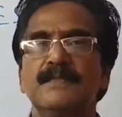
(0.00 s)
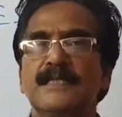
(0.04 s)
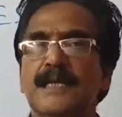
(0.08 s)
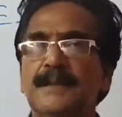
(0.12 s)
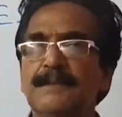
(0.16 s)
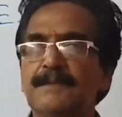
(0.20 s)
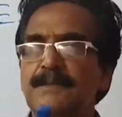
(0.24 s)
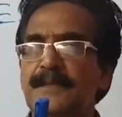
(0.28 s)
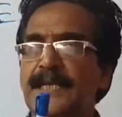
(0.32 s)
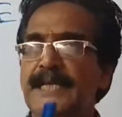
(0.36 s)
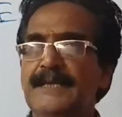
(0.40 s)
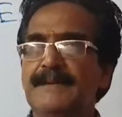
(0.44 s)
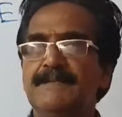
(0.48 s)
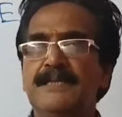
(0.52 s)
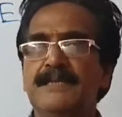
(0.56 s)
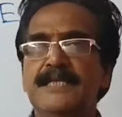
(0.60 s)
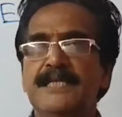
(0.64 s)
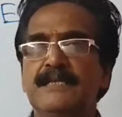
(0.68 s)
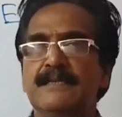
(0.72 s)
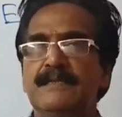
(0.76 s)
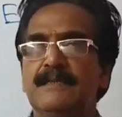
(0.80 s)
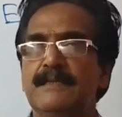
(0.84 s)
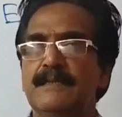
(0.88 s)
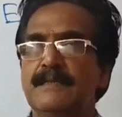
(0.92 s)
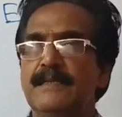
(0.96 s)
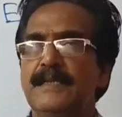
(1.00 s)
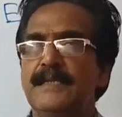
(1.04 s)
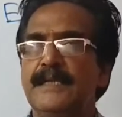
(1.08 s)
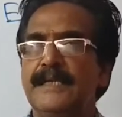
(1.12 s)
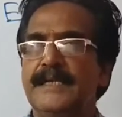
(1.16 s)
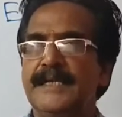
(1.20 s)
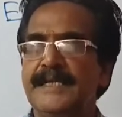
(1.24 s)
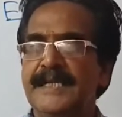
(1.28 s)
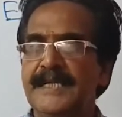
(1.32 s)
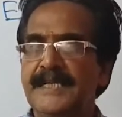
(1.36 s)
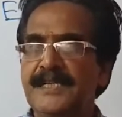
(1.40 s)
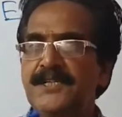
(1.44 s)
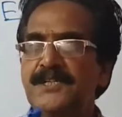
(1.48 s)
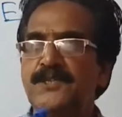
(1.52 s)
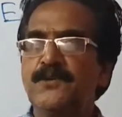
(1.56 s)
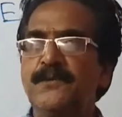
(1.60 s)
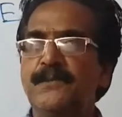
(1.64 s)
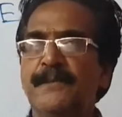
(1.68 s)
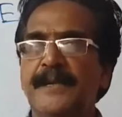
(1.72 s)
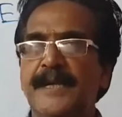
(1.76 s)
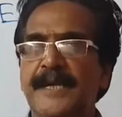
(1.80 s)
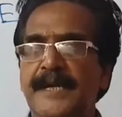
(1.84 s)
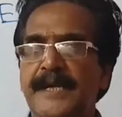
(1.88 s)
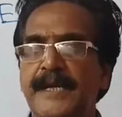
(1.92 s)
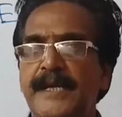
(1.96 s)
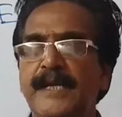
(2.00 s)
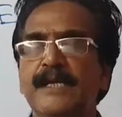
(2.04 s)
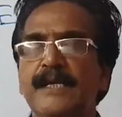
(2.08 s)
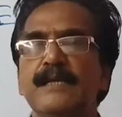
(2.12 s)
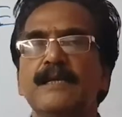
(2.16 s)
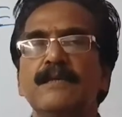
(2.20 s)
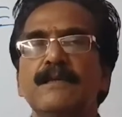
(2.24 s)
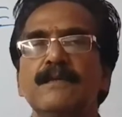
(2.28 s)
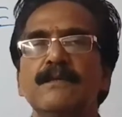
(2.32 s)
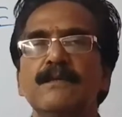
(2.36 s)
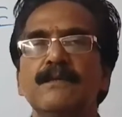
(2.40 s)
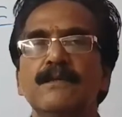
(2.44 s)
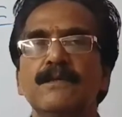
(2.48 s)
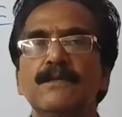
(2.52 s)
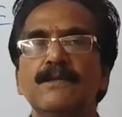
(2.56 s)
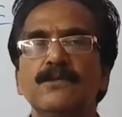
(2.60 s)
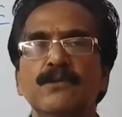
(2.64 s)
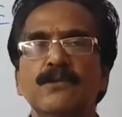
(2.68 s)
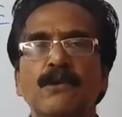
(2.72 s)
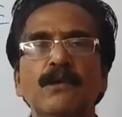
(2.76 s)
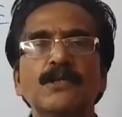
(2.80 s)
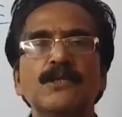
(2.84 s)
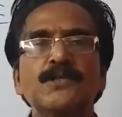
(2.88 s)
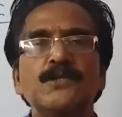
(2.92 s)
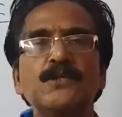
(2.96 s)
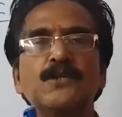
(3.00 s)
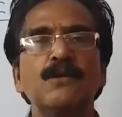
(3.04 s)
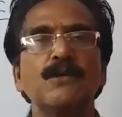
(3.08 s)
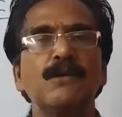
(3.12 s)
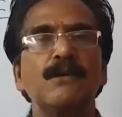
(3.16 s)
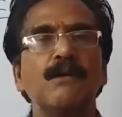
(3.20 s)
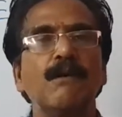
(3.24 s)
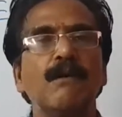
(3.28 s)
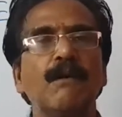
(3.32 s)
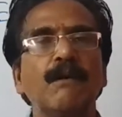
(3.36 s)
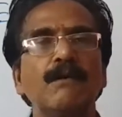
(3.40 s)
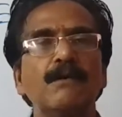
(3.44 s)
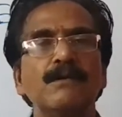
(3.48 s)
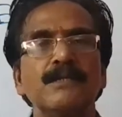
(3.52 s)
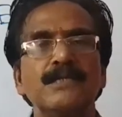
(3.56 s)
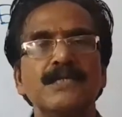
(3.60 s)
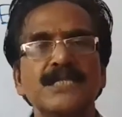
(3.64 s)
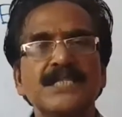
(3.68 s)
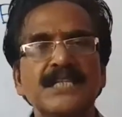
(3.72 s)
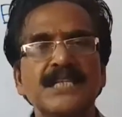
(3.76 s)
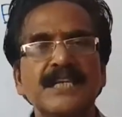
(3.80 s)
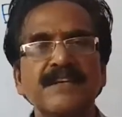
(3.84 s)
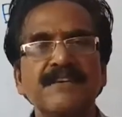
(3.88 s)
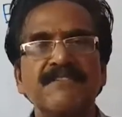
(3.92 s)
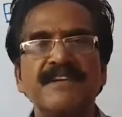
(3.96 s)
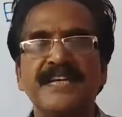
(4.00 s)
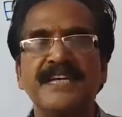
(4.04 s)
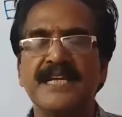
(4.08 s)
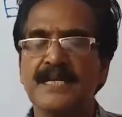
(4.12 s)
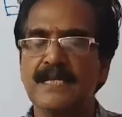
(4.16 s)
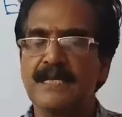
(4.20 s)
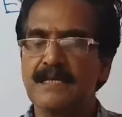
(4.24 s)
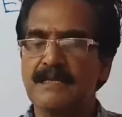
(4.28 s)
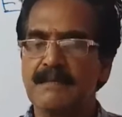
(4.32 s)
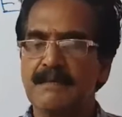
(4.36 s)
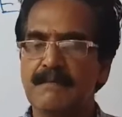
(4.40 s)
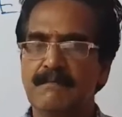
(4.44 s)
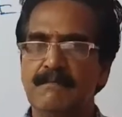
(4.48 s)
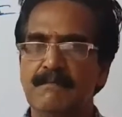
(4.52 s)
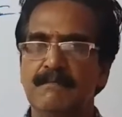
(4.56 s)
sometimes a resume is also called CV.